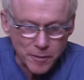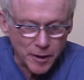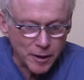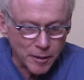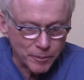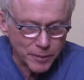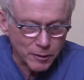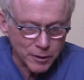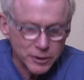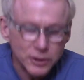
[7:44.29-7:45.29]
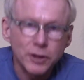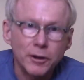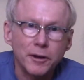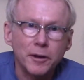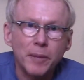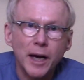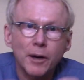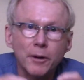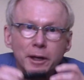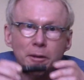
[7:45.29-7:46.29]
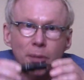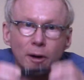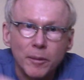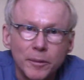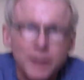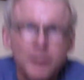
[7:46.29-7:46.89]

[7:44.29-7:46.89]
I wanted to show you the battery compartment.